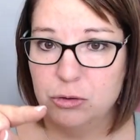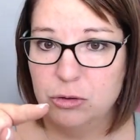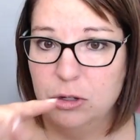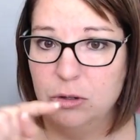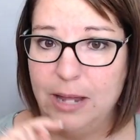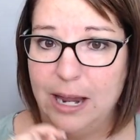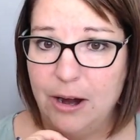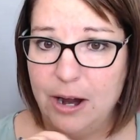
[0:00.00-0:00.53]

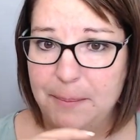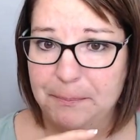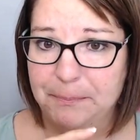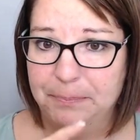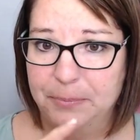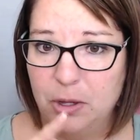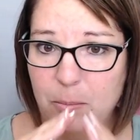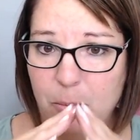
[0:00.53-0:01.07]
little carrot,
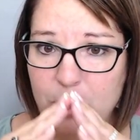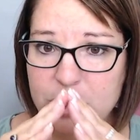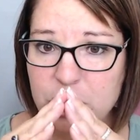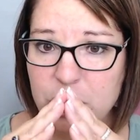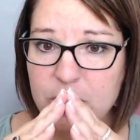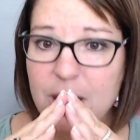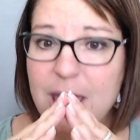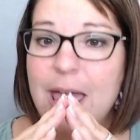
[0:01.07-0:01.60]
little
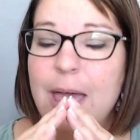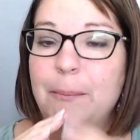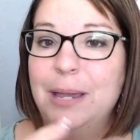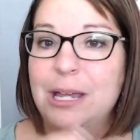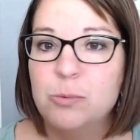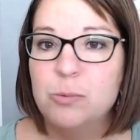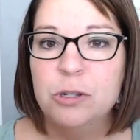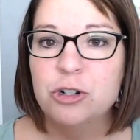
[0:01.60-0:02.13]
pointer,
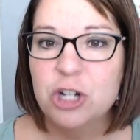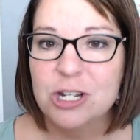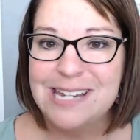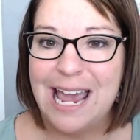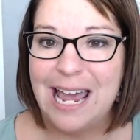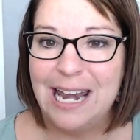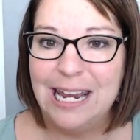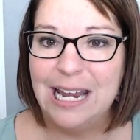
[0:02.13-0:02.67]
because when they're just
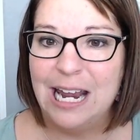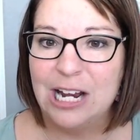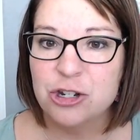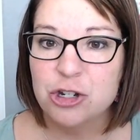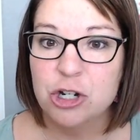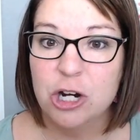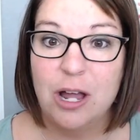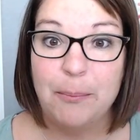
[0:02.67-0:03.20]
adding an
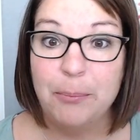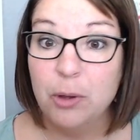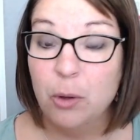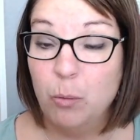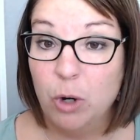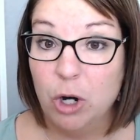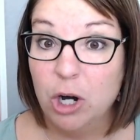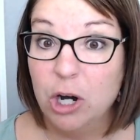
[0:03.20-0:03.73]
extra couple
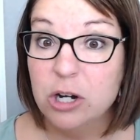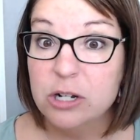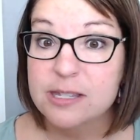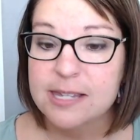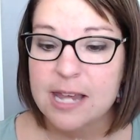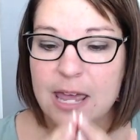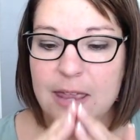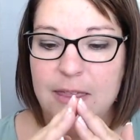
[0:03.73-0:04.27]
of
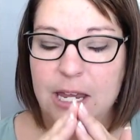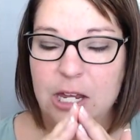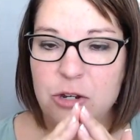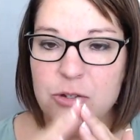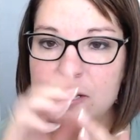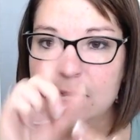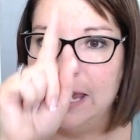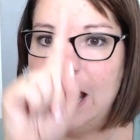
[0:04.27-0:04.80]
words, they can
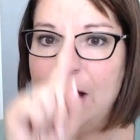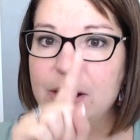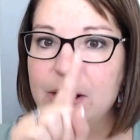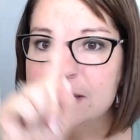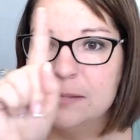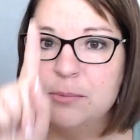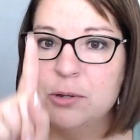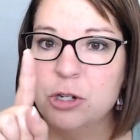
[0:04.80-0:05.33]
use the
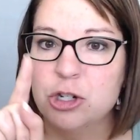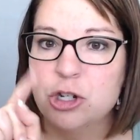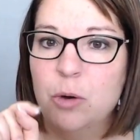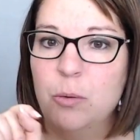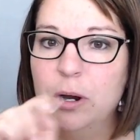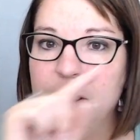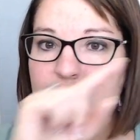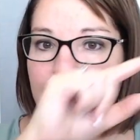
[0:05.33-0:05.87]
carrot symbol to show
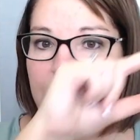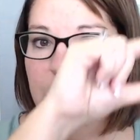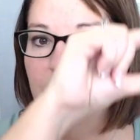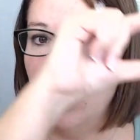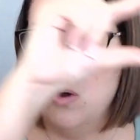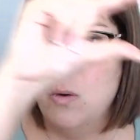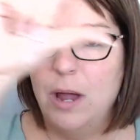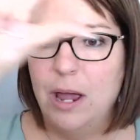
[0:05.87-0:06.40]
where they would
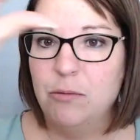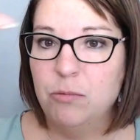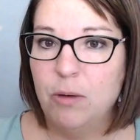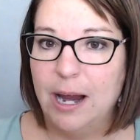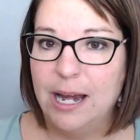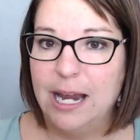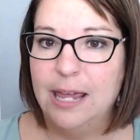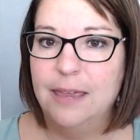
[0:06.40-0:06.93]
go and
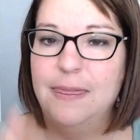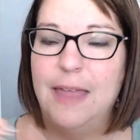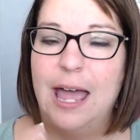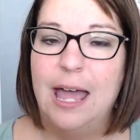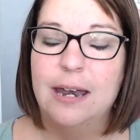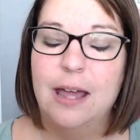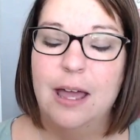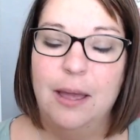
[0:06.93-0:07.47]
write it in
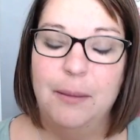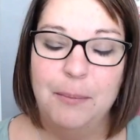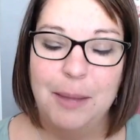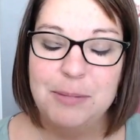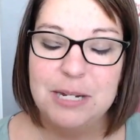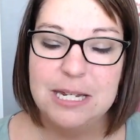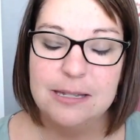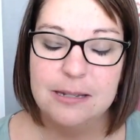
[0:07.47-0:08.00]
that, um,
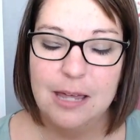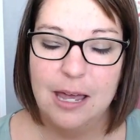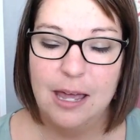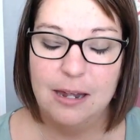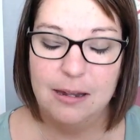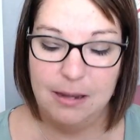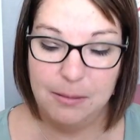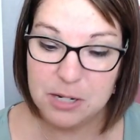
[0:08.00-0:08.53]
empty,
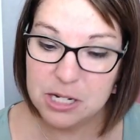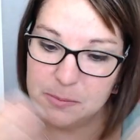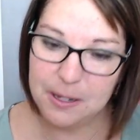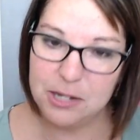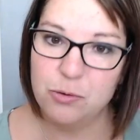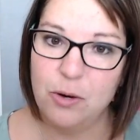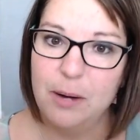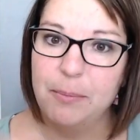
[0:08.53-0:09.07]
that empty
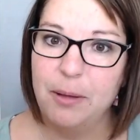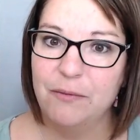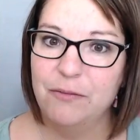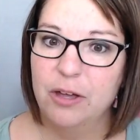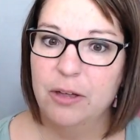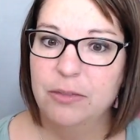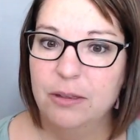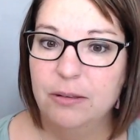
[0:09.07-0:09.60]
space right
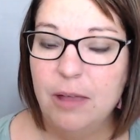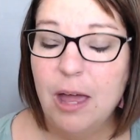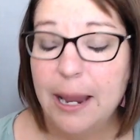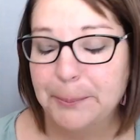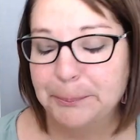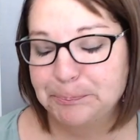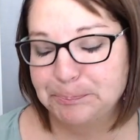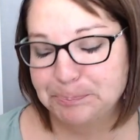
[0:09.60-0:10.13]
above the line.